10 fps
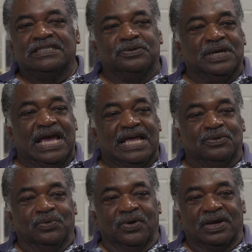that we had
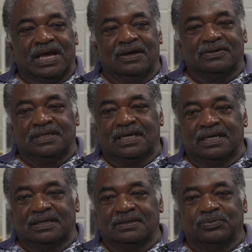to work out,
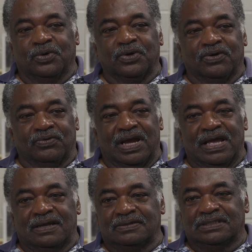work
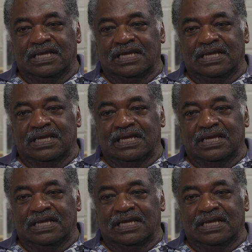around.